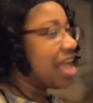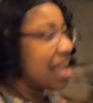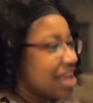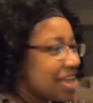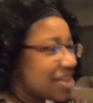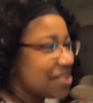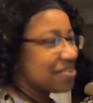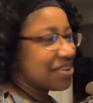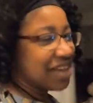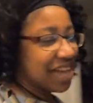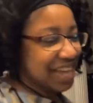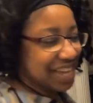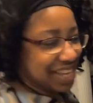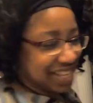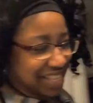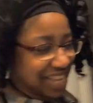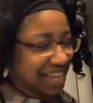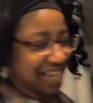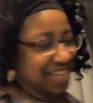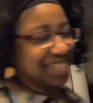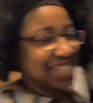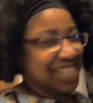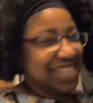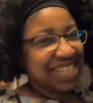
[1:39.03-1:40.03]
Anyway,
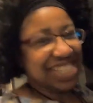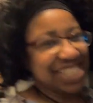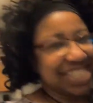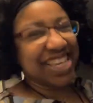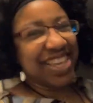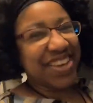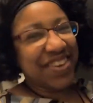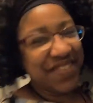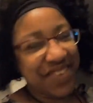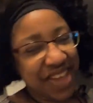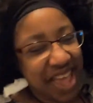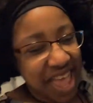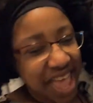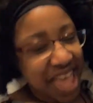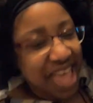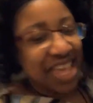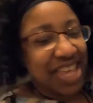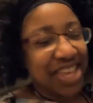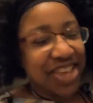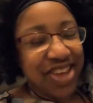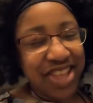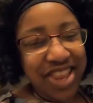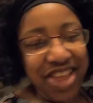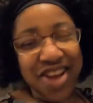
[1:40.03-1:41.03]
ladies and gentlemen,
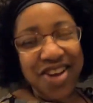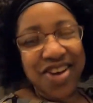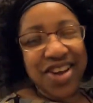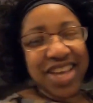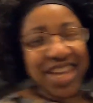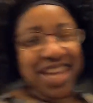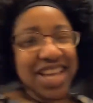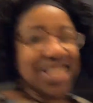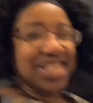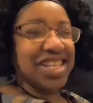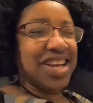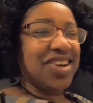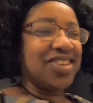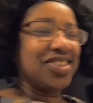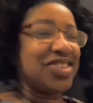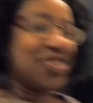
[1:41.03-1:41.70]
you know, here's our